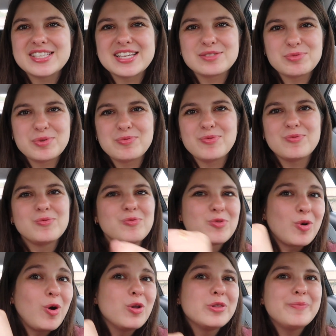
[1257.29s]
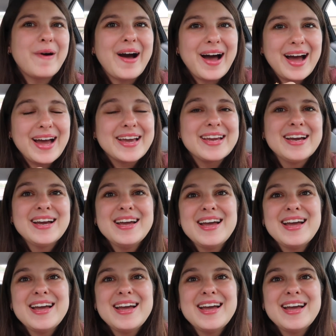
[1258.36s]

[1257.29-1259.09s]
as we rolled by